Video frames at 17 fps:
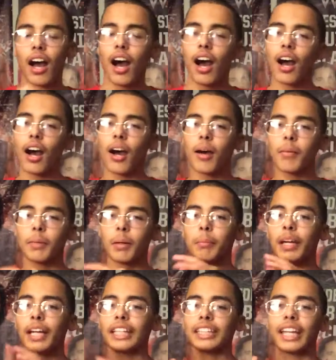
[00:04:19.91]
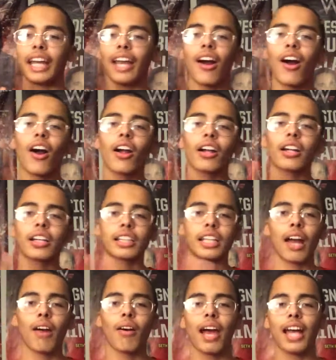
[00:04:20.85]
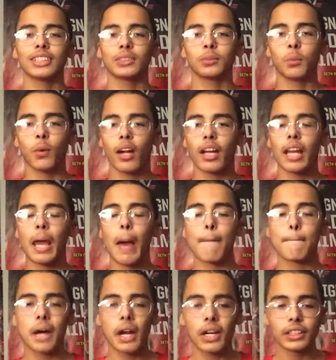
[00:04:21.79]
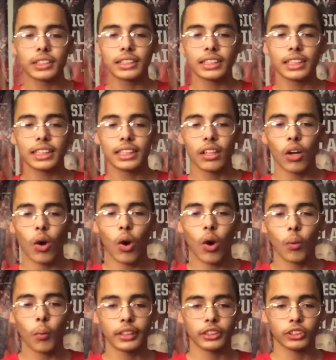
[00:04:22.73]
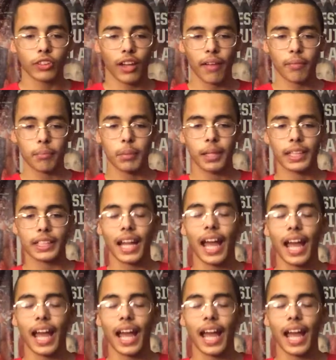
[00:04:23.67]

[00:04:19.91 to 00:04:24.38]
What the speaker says: but they are going to count as one person or one draft pick.